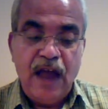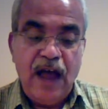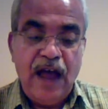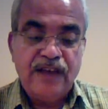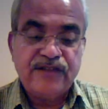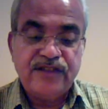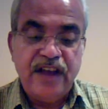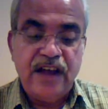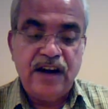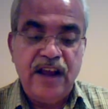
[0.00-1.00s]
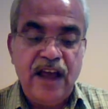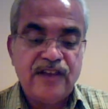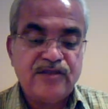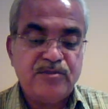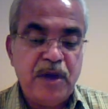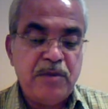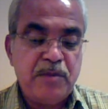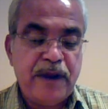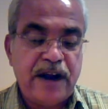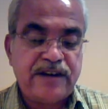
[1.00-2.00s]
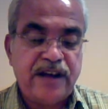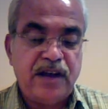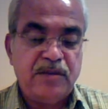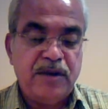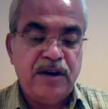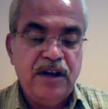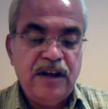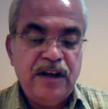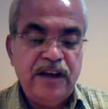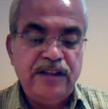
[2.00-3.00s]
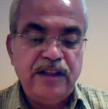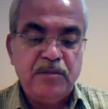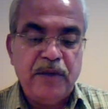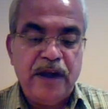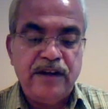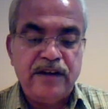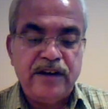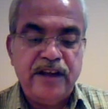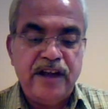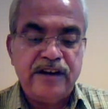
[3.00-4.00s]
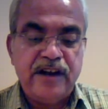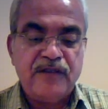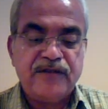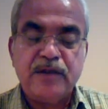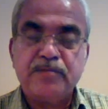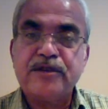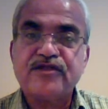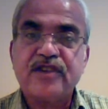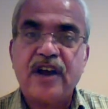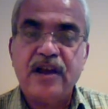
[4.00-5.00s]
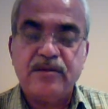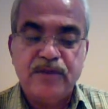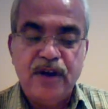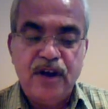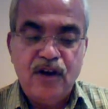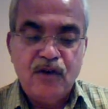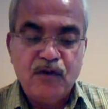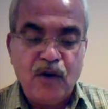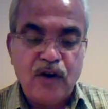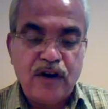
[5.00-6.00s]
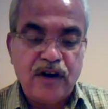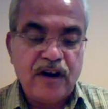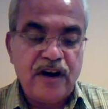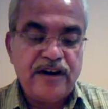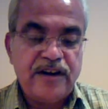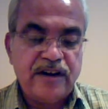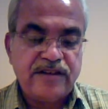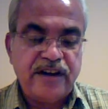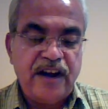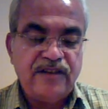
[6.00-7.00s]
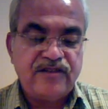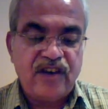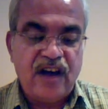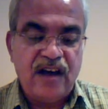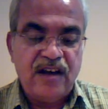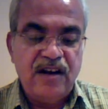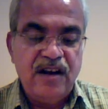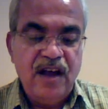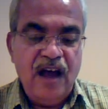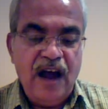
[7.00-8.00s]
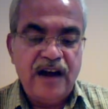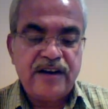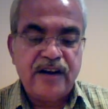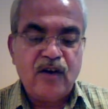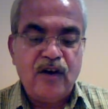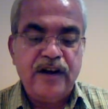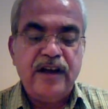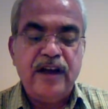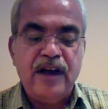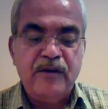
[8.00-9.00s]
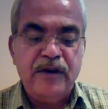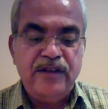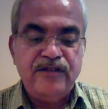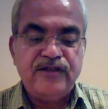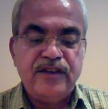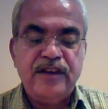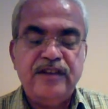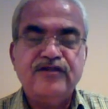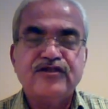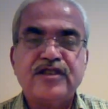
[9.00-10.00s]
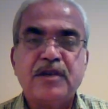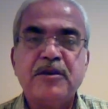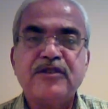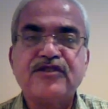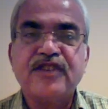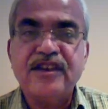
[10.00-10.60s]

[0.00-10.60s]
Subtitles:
as nearly as may be practicable in the manner hereinafter prescribed for conducting trial and recording evidence in summons